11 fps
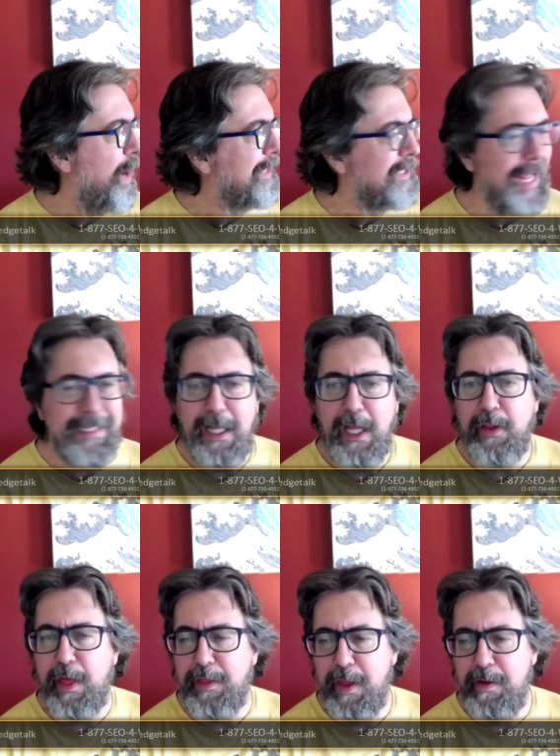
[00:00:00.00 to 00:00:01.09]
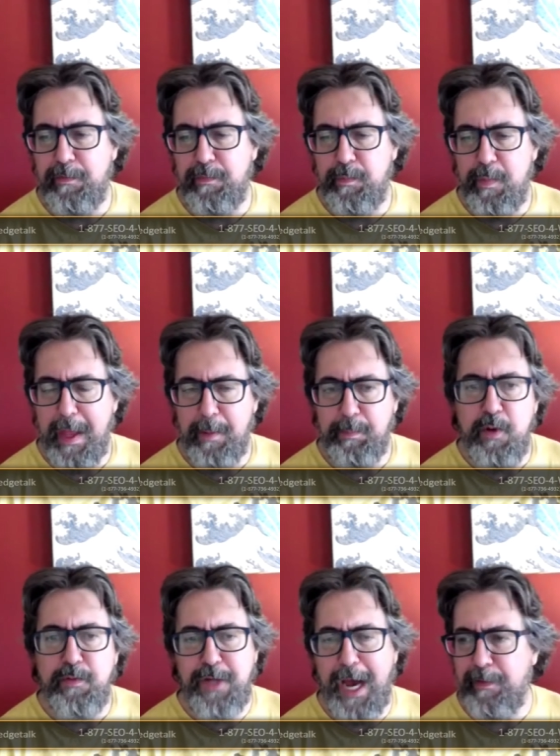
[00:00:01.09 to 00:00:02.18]
quite likely that they've
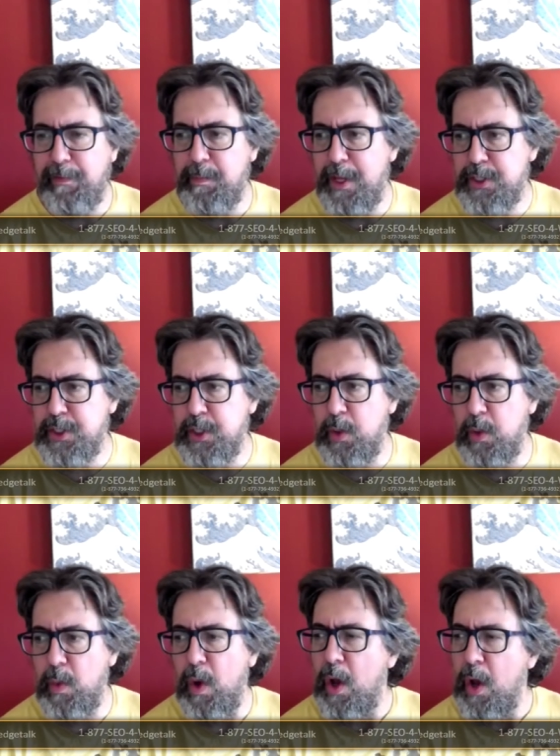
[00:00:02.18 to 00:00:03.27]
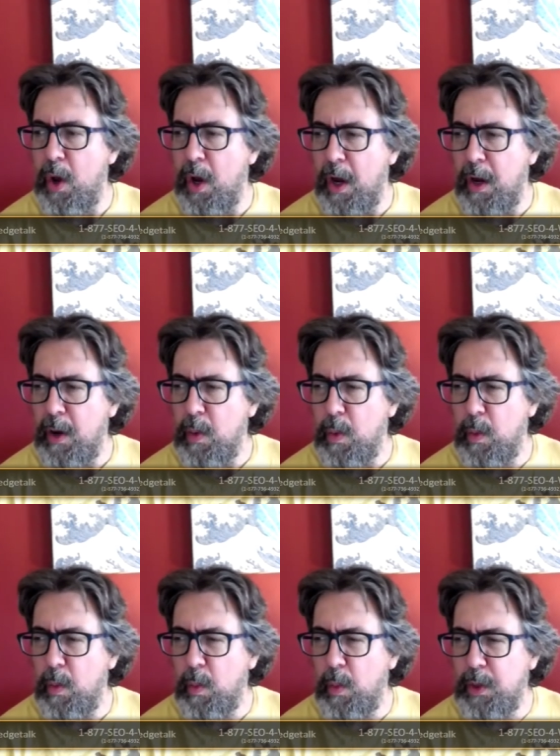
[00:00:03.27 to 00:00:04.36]
moved on from this to
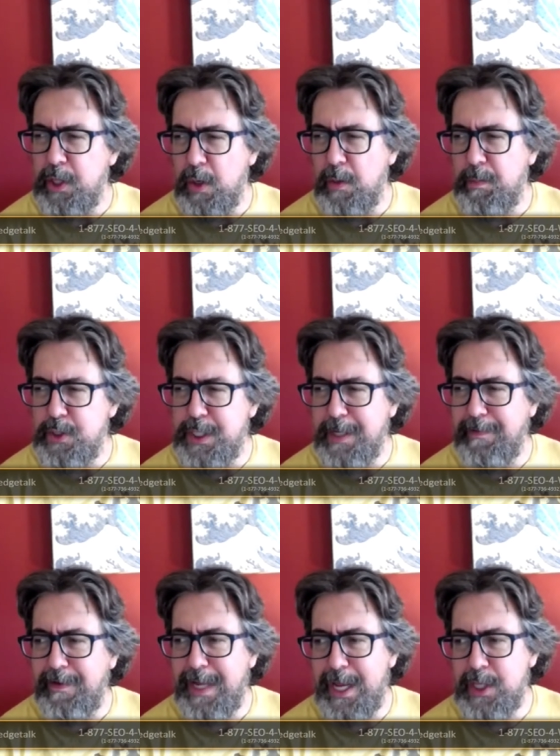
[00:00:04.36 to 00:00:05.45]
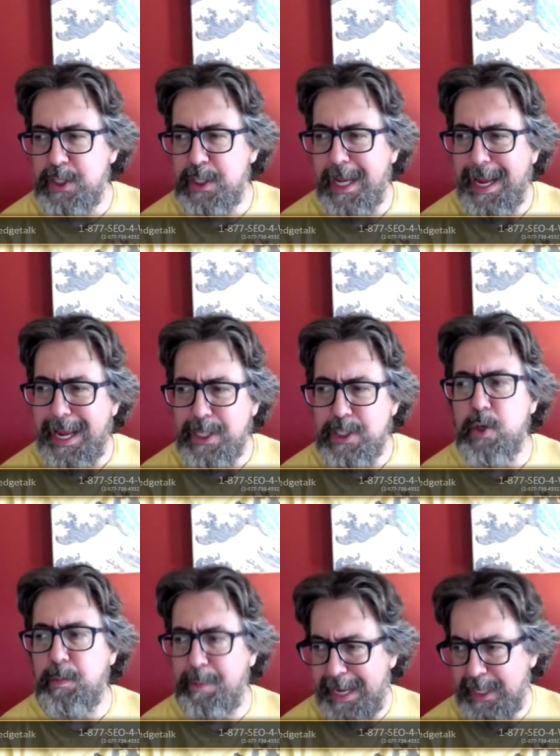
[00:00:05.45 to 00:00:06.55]
what they're perceiving as
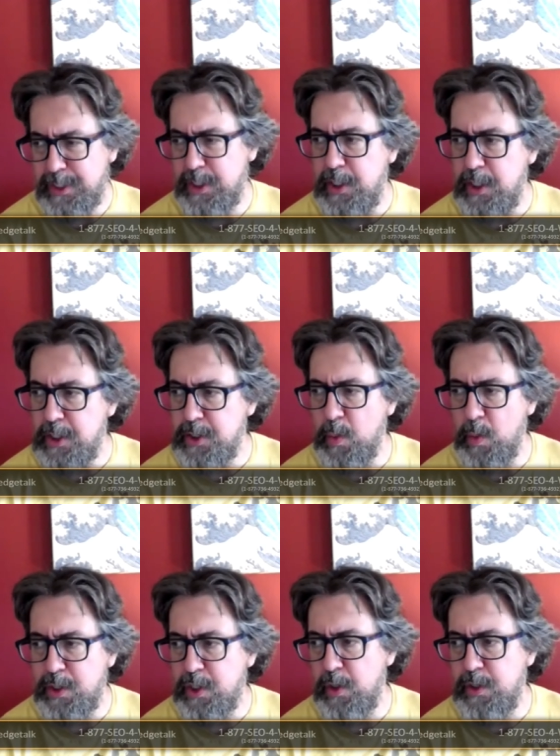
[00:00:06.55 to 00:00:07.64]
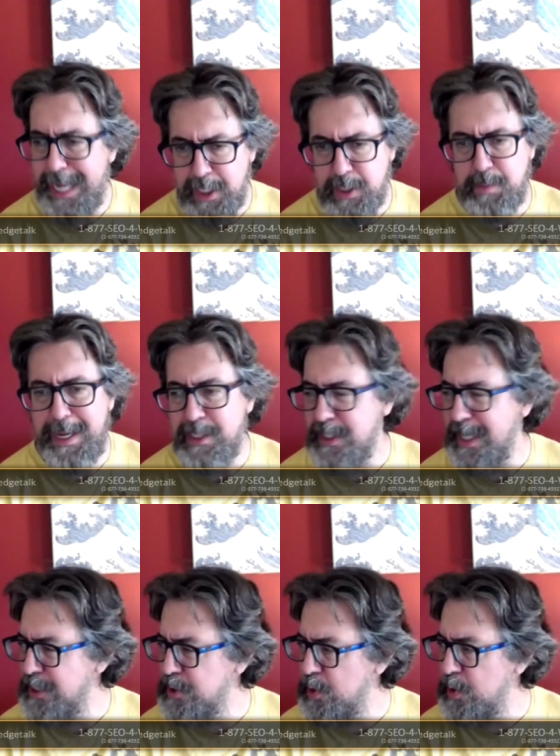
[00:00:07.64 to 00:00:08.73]
answer passages, which are text based
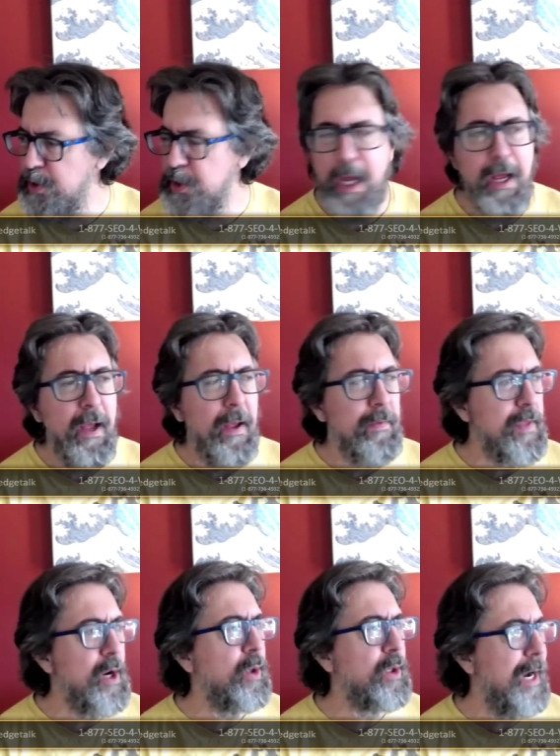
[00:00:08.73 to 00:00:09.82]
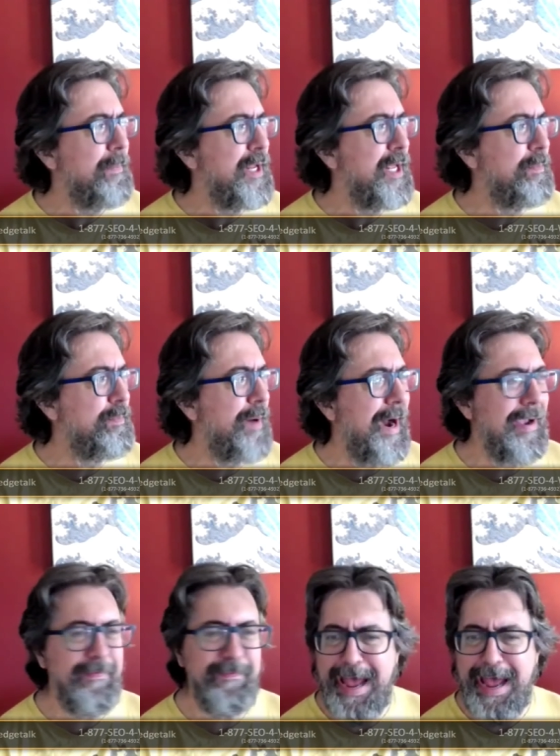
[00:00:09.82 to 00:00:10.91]
answers that are accompanied
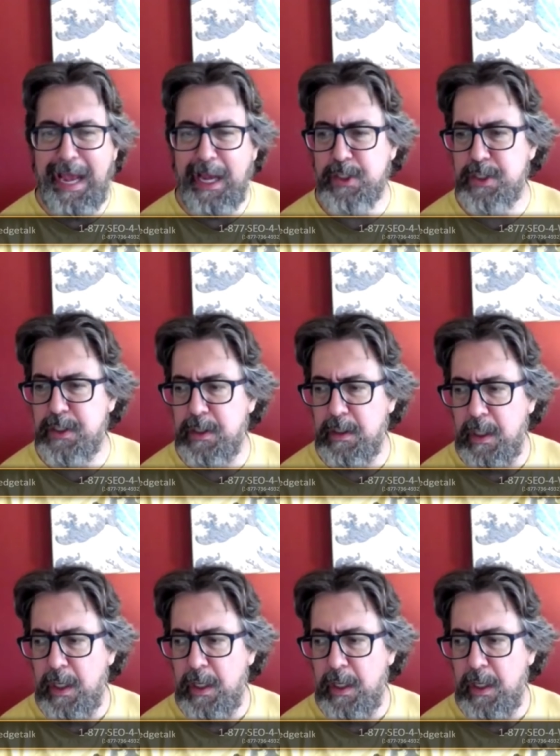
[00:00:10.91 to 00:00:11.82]
by facts